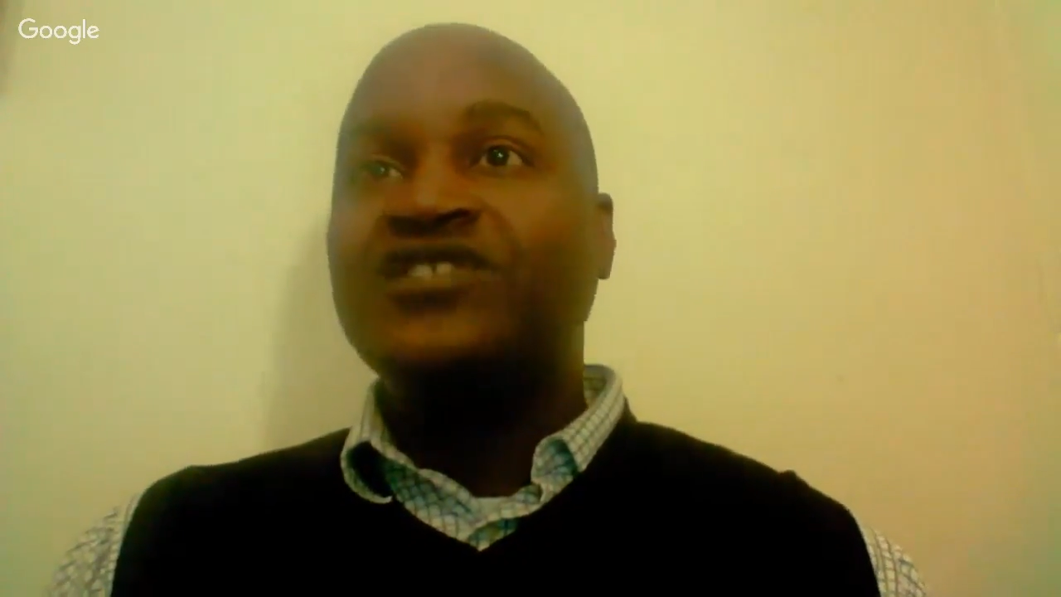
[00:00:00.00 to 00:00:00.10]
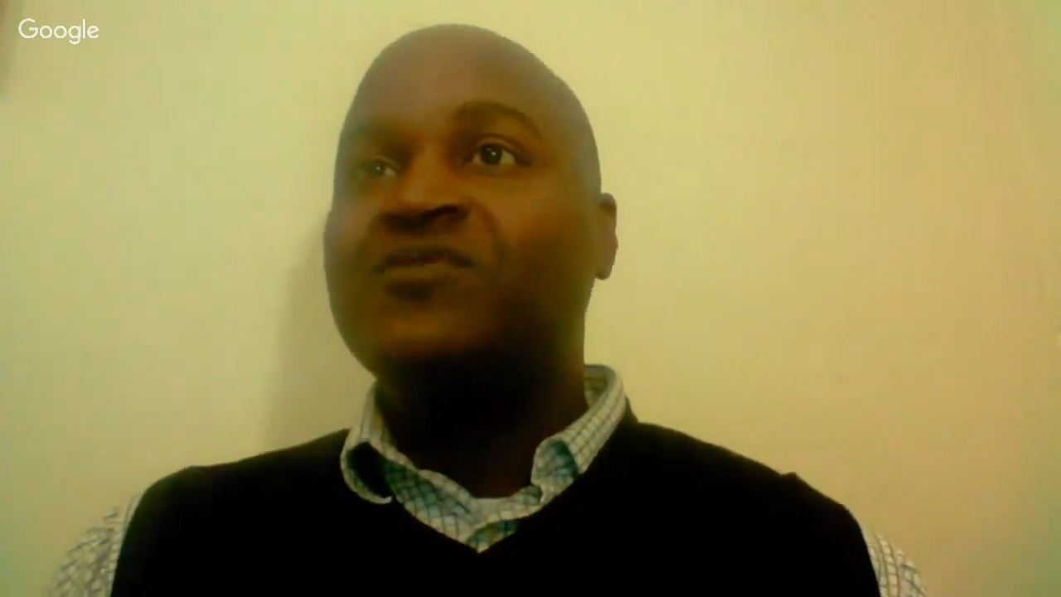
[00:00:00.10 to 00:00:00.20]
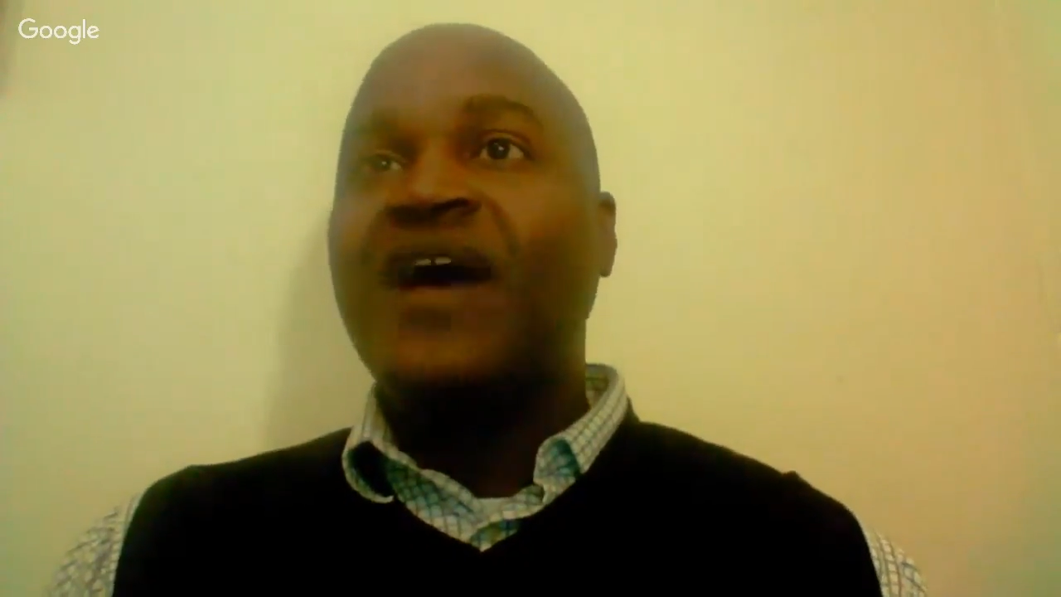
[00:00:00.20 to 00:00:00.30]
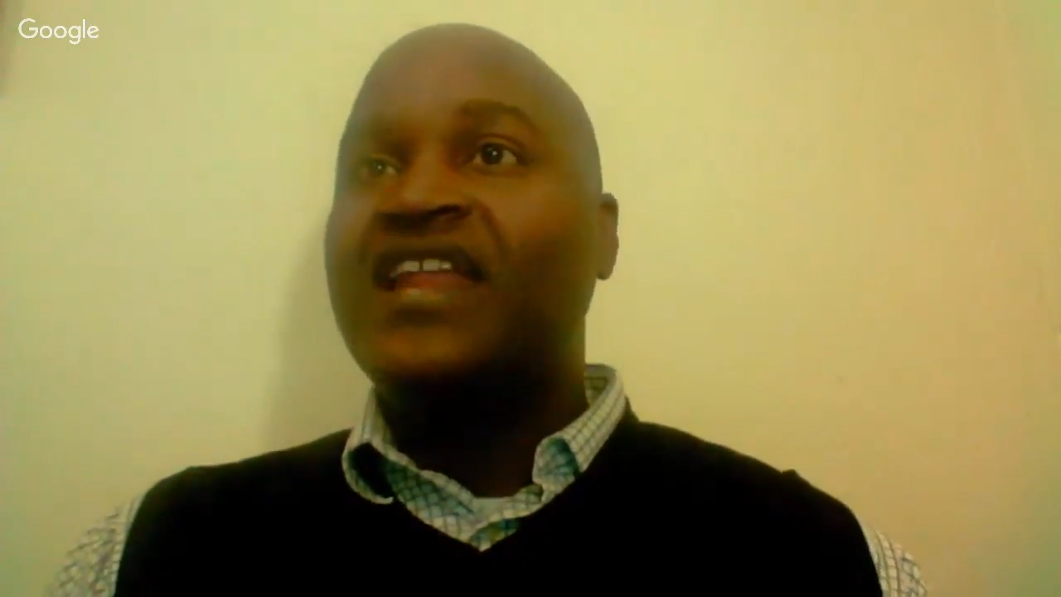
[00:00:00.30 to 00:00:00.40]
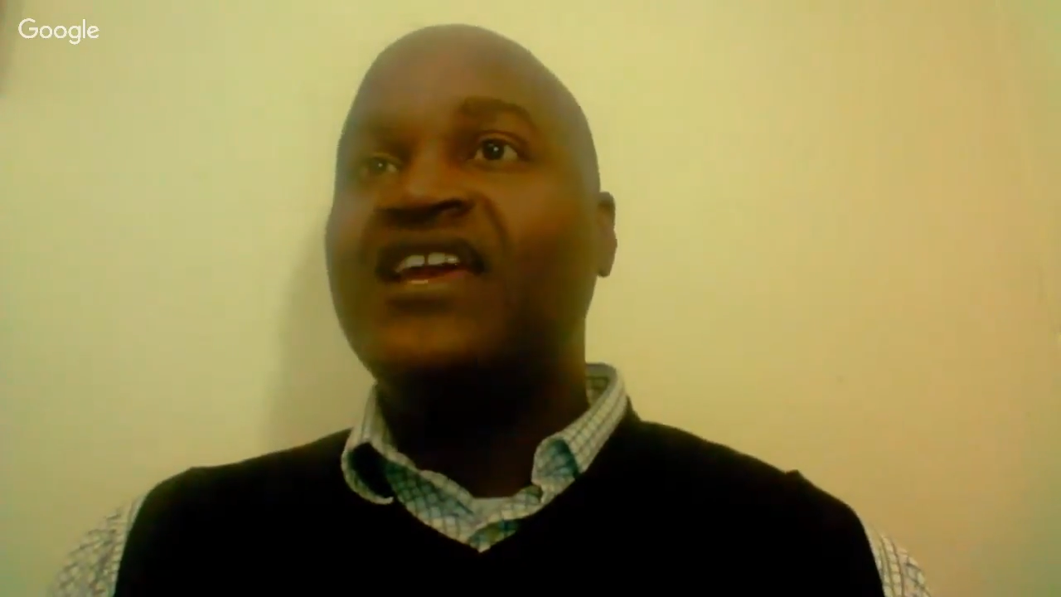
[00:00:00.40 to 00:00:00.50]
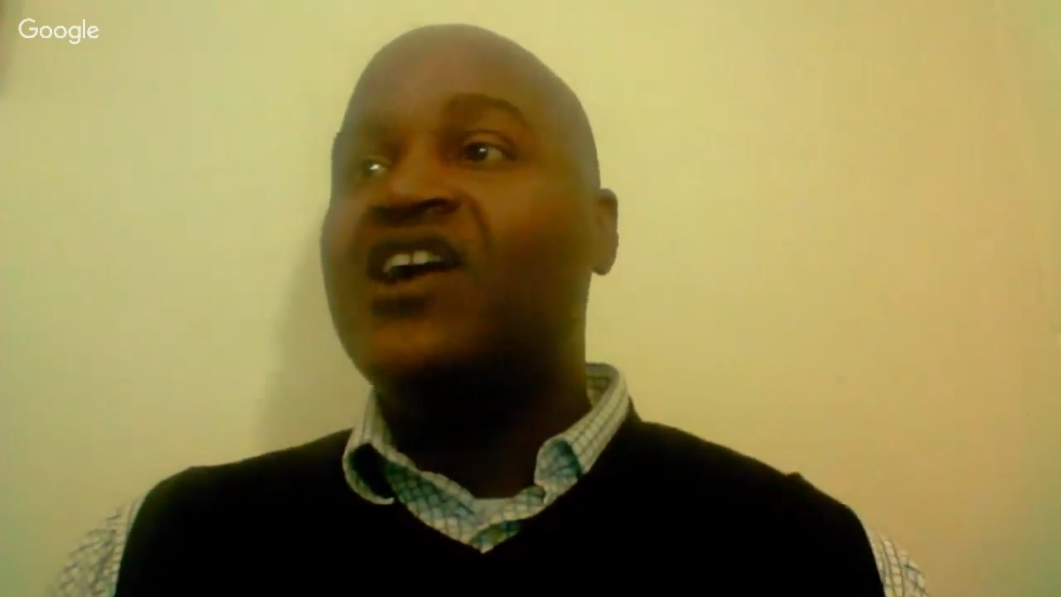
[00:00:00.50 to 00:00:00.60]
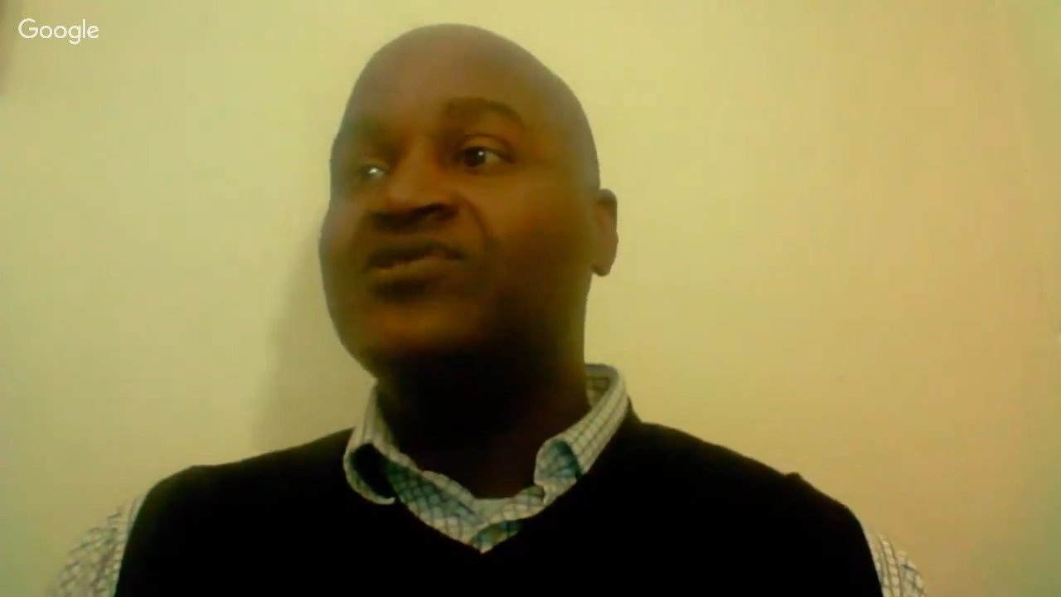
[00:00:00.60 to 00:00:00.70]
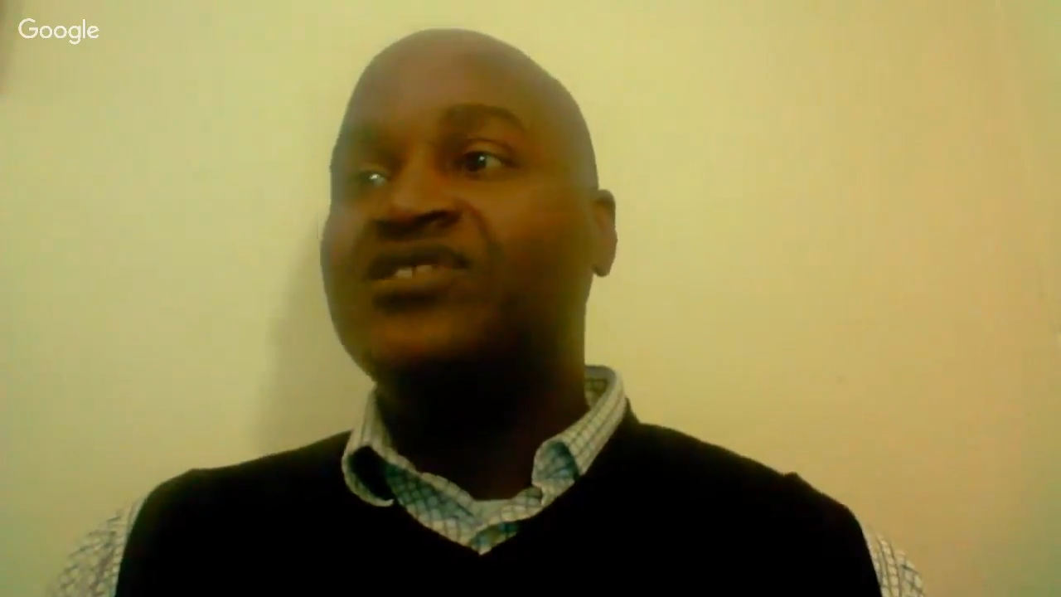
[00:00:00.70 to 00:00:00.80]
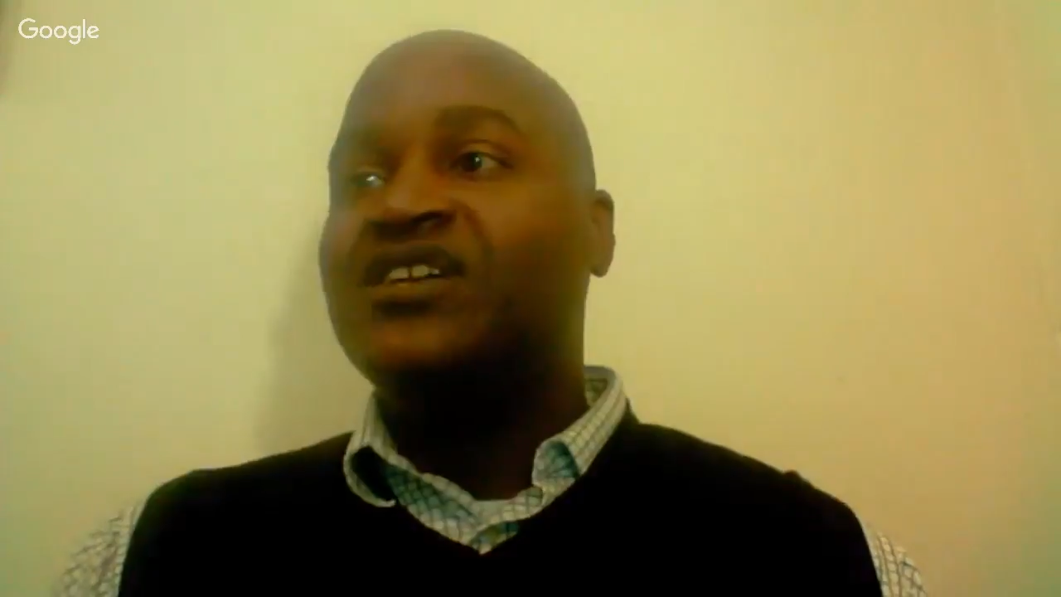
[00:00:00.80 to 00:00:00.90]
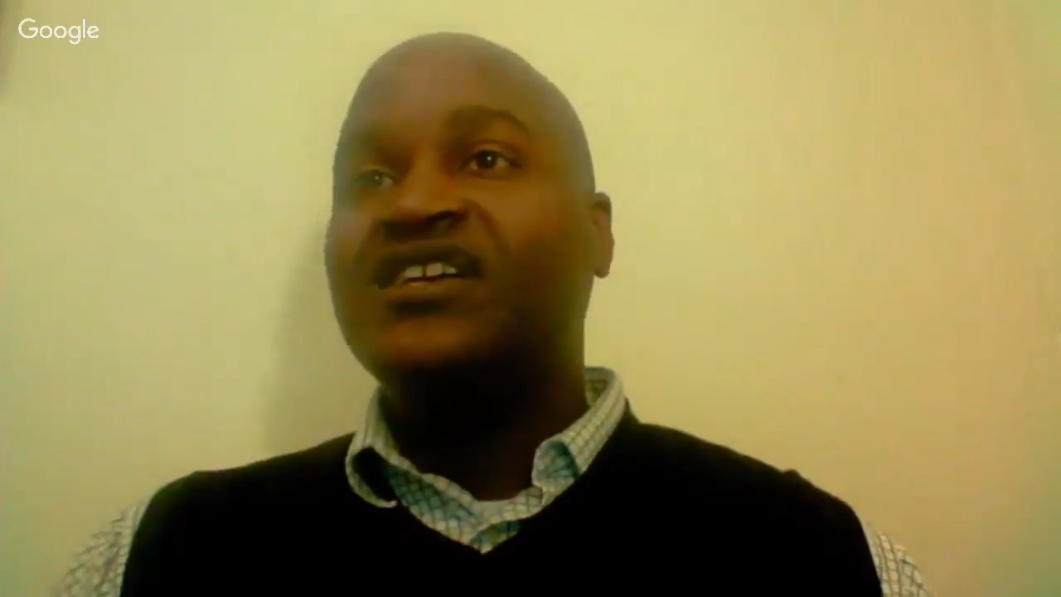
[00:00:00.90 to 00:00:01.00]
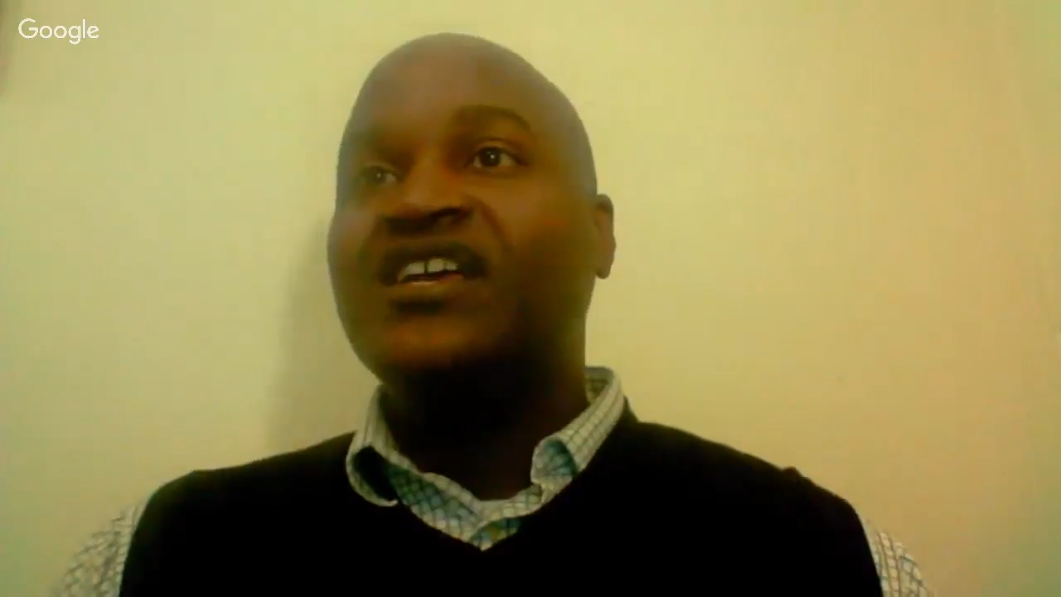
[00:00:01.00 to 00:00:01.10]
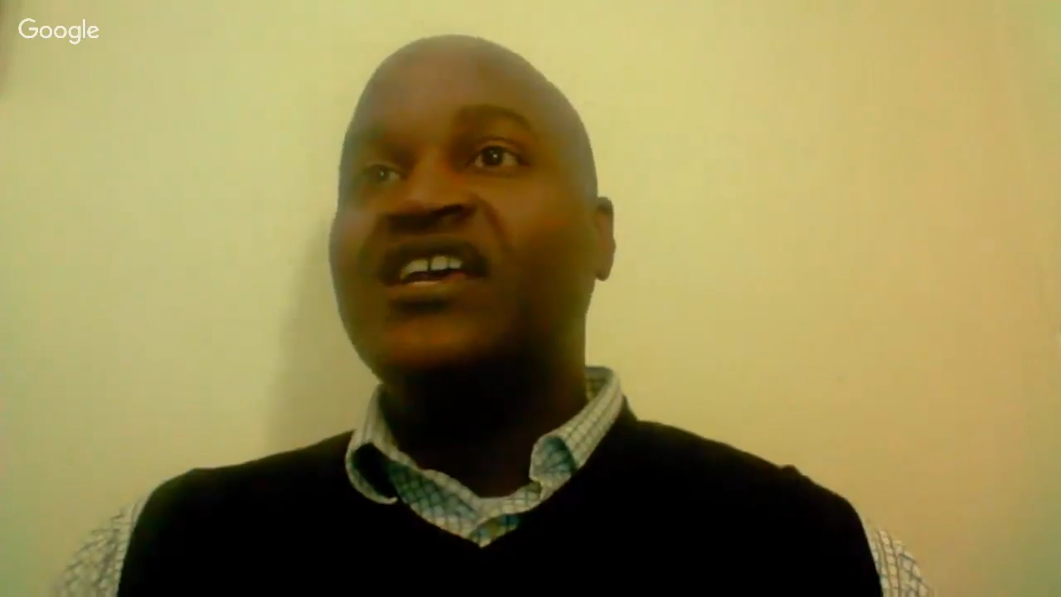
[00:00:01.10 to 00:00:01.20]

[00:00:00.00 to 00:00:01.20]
somebody else to